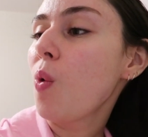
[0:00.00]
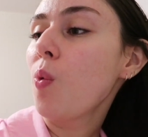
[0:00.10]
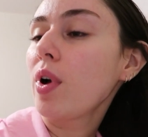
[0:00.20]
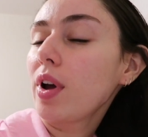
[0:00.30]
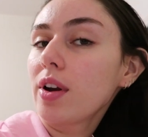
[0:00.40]

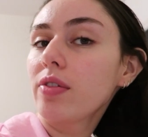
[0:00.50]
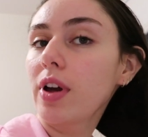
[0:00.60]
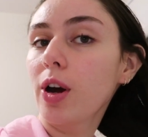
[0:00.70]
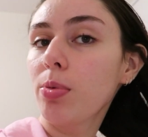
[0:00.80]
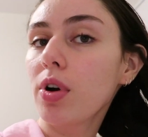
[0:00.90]
what kind of
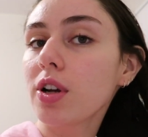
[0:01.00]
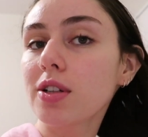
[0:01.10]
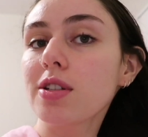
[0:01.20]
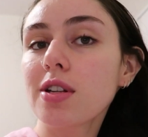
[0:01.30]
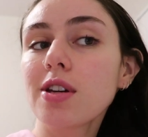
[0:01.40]
hair
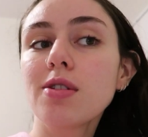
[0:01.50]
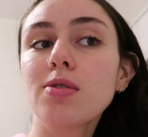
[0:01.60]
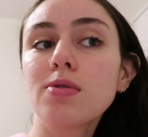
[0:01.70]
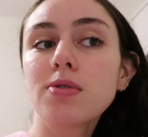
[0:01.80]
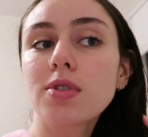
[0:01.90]
products to
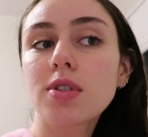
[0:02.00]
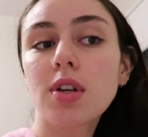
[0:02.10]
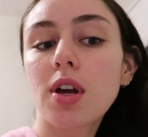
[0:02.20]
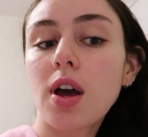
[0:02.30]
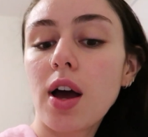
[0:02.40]
use.
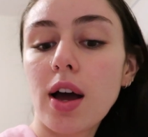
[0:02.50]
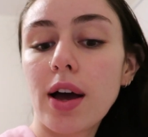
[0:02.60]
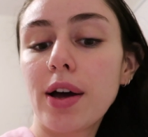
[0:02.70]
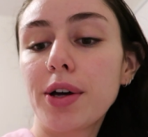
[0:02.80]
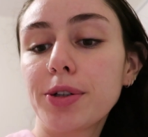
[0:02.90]

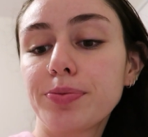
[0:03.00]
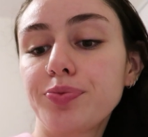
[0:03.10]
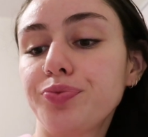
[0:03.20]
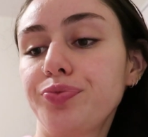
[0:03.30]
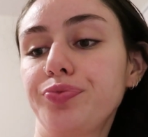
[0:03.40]
I
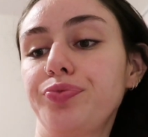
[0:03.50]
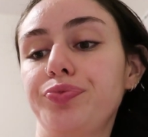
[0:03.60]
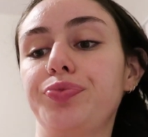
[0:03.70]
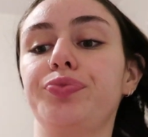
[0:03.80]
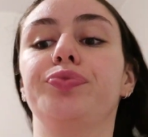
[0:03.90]

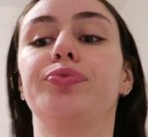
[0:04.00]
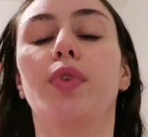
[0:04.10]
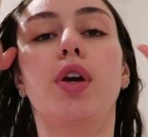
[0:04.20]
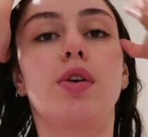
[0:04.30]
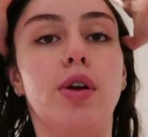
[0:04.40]

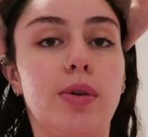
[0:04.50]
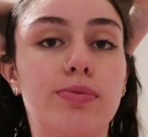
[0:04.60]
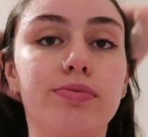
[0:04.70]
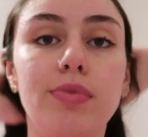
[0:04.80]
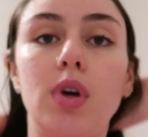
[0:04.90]
don't know.
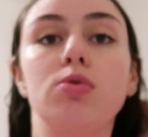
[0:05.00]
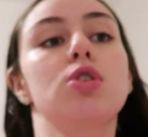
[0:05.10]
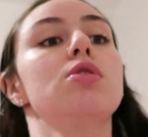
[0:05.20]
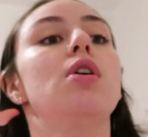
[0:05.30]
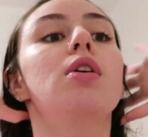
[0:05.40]
I'm
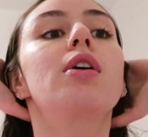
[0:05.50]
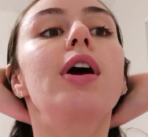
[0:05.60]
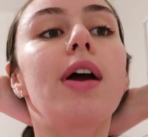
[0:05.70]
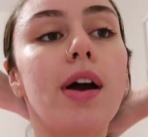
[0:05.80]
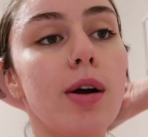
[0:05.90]
just not good
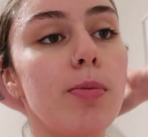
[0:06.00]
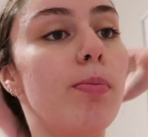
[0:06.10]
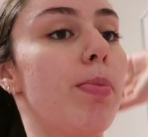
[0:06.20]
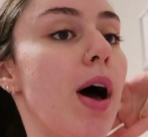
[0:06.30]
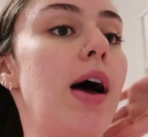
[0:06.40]
at hair,
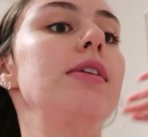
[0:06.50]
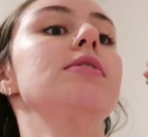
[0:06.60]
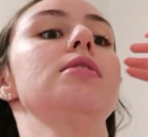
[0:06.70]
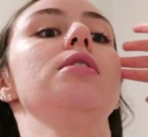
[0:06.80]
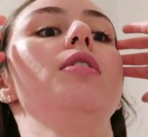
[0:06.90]

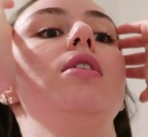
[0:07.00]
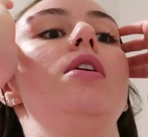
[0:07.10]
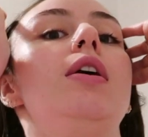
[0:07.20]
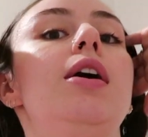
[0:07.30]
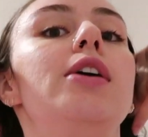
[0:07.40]
but
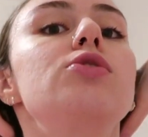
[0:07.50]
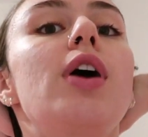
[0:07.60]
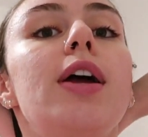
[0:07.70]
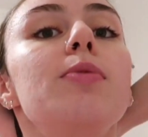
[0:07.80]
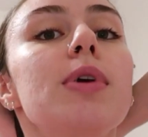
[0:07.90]
I
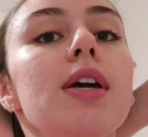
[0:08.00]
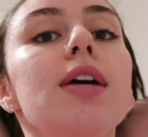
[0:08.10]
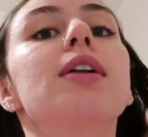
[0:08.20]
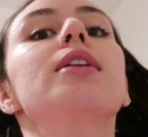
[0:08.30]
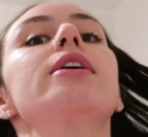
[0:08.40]
try to
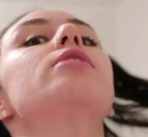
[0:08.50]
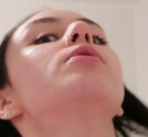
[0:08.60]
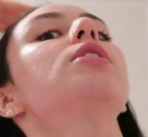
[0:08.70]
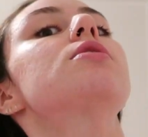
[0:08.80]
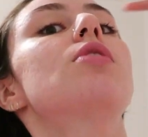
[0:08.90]
be, like you
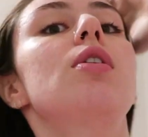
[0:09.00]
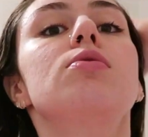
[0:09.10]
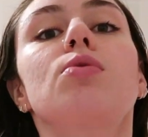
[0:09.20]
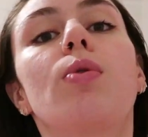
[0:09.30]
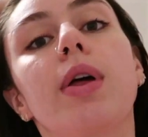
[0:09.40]
guys saw, I
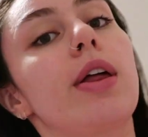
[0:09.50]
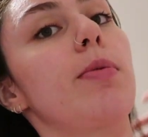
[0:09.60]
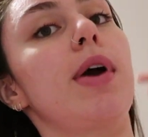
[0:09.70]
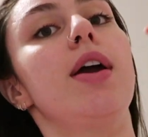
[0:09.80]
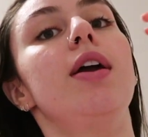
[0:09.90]
was
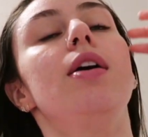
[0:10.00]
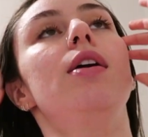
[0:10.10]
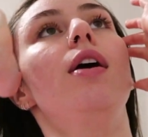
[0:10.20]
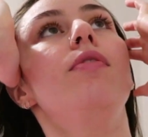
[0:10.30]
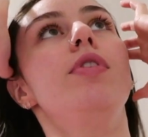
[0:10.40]
oiling my hair
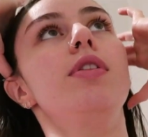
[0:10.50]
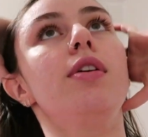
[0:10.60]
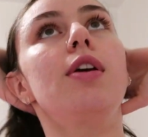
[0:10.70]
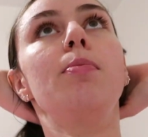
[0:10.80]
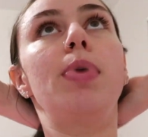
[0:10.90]
and
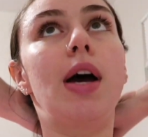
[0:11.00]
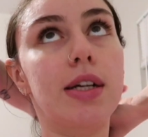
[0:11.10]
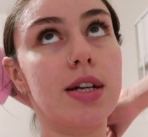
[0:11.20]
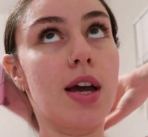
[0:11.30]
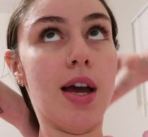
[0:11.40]
everything,
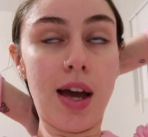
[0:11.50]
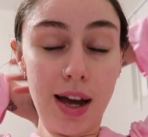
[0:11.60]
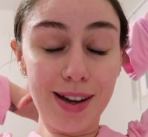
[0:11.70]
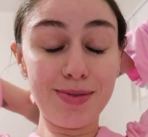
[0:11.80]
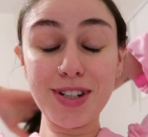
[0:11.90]
but
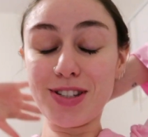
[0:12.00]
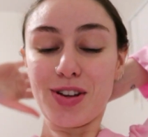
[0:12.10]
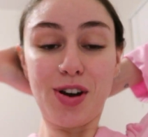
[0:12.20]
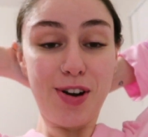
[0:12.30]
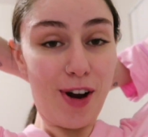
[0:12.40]
I'm just
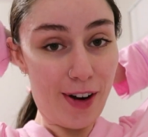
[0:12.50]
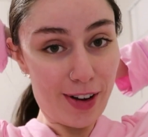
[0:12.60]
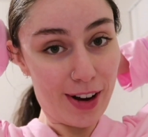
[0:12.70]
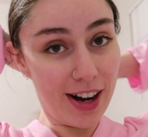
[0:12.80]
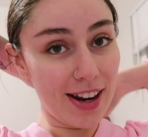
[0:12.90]

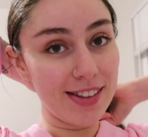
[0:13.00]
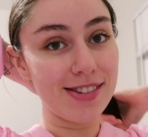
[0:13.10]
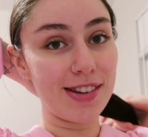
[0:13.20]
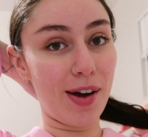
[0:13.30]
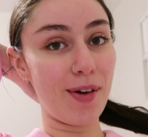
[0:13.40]
not good at it.
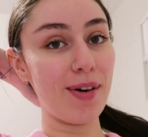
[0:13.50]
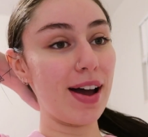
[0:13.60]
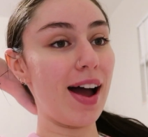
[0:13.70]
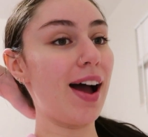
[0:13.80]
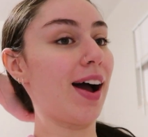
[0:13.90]
So
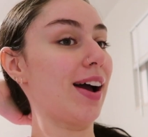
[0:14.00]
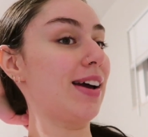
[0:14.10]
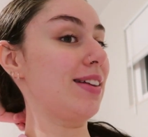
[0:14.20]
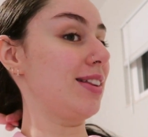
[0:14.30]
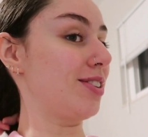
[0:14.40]

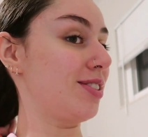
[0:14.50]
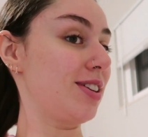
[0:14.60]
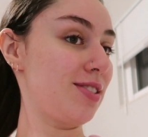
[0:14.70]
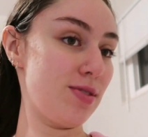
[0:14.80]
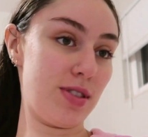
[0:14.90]
I
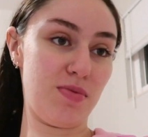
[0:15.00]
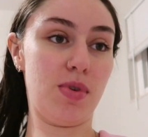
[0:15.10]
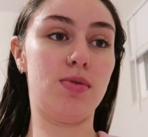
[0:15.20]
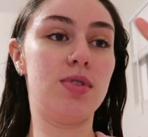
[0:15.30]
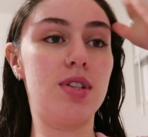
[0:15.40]
literally use the
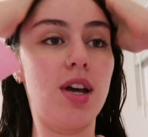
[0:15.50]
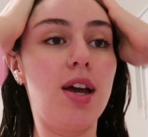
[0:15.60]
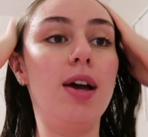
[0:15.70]
most